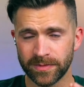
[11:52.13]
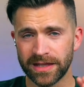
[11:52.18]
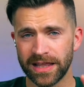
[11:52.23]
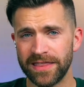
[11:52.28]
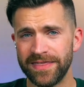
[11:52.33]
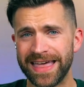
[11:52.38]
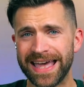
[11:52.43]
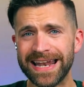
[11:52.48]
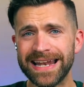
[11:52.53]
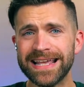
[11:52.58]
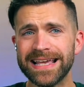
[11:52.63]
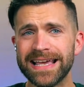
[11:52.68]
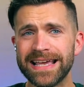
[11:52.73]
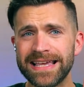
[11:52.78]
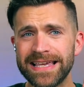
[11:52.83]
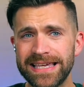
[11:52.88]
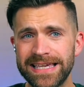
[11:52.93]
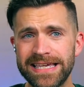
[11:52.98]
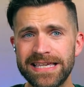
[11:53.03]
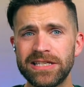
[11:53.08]
that
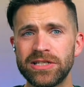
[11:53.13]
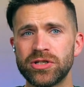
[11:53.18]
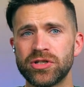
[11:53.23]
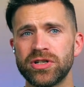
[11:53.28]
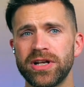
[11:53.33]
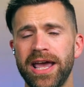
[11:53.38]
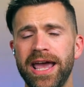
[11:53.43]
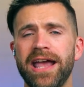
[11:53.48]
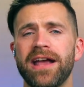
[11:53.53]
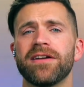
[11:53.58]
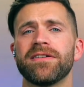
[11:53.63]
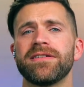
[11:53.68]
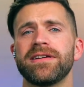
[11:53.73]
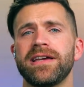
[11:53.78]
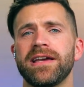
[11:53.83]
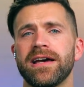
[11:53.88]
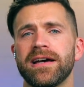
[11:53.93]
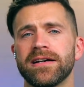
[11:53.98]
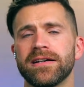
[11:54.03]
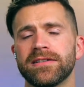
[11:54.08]
each
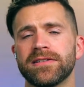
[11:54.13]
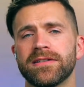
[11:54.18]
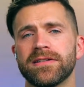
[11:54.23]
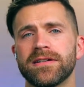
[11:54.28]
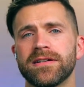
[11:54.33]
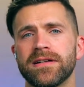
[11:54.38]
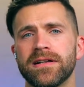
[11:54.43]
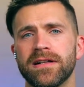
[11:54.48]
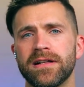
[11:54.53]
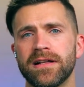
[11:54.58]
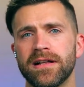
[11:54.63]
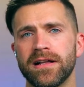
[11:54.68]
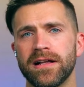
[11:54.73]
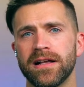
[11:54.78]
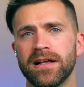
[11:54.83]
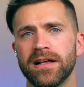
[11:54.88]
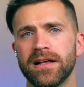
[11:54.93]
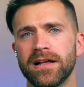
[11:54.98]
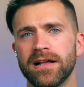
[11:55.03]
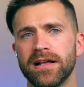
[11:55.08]
area
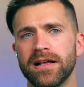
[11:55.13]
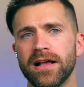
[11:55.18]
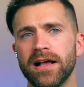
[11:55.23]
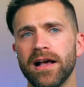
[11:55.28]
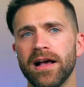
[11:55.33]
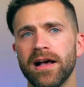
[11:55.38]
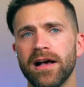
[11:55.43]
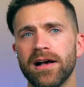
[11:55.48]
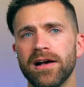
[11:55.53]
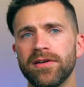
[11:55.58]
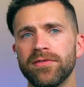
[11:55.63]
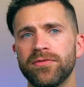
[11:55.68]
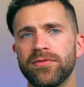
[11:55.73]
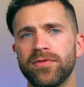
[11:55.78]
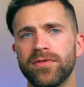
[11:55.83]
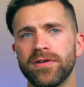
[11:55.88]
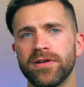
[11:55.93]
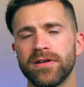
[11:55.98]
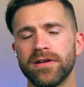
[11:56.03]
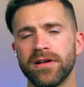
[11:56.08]

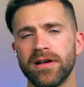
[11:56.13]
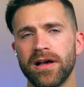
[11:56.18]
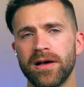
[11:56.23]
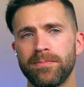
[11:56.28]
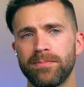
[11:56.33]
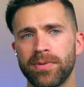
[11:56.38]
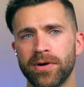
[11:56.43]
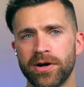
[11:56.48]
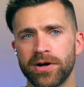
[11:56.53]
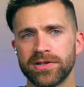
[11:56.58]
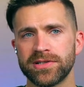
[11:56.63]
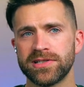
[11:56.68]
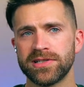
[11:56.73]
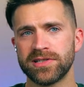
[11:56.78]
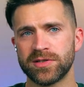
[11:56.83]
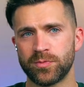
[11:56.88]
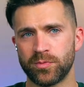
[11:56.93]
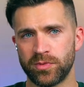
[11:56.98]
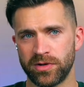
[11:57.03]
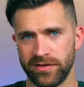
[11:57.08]
of a
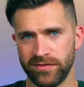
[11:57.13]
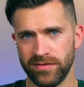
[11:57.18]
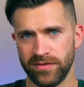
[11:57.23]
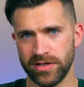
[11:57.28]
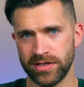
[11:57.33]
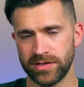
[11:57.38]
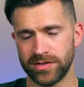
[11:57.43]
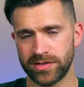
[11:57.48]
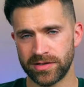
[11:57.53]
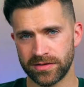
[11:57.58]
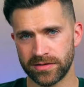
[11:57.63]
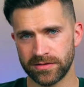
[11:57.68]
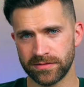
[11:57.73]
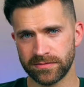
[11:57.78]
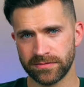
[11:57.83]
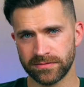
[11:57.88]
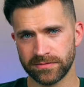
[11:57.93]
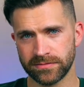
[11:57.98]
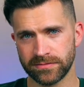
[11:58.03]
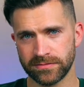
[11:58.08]
person's privilege,
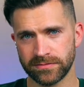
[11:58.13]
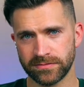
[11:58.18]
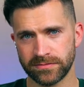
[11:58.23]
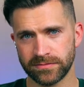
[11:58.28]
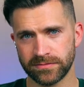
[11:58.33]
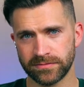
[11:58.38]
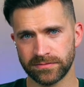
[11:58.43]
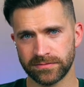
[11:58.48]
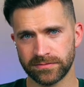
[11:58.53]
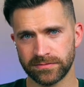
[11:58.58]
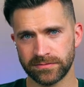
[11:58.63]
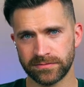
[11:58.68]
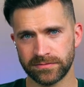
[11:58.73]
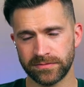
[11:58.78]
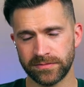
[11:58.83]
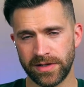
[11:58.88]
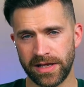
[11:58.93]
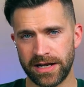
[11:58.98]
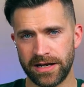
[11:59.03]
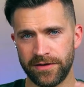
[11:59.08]

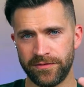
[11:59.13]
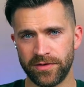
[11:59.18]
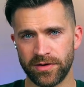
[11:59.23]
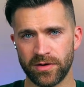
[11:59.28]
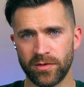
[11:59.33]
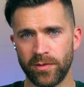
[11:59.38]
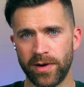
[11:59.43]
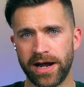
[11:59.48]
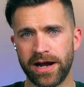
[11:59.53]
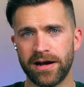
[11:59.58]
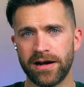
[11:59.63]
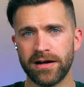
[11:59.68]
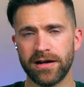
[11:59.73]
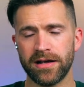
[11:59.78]
and if you're aware